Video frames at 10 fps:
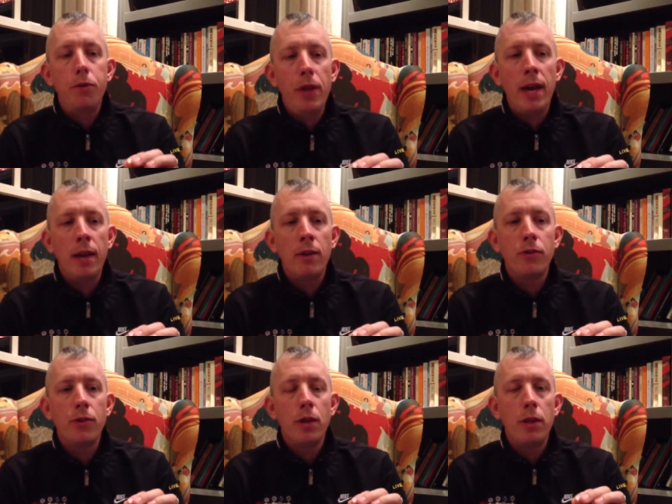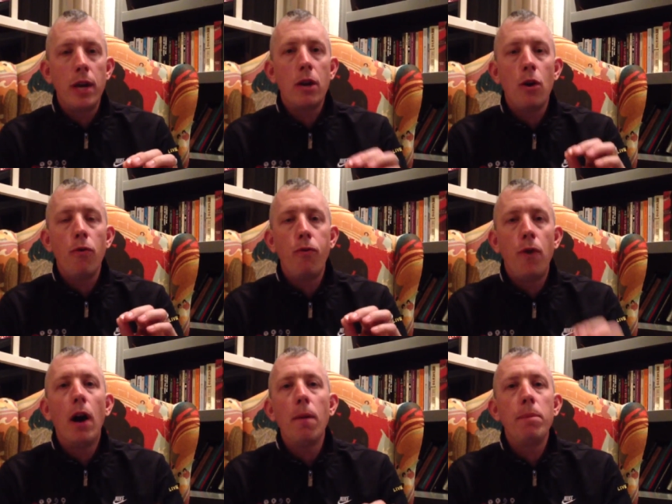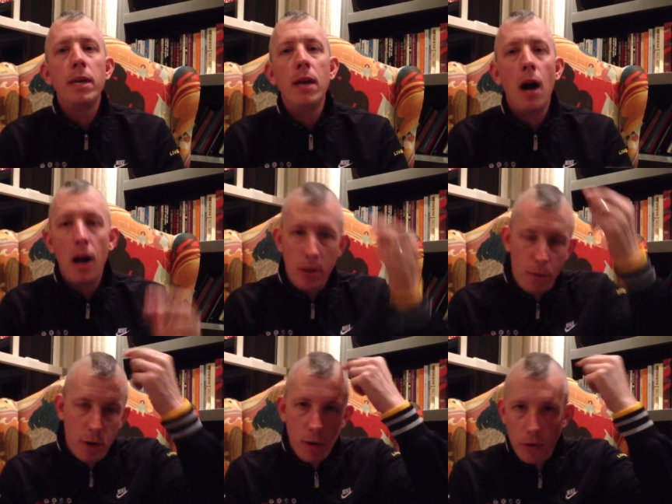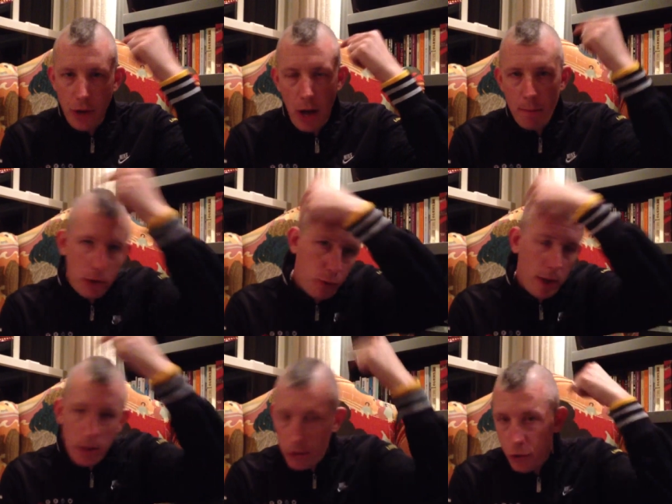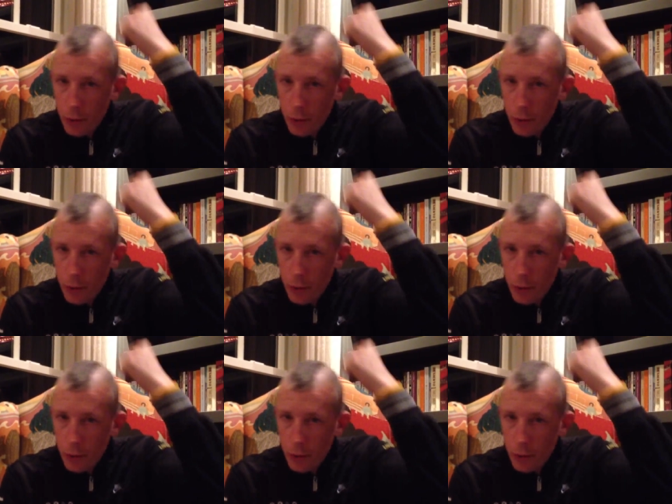things that go far beyond what goes on between the two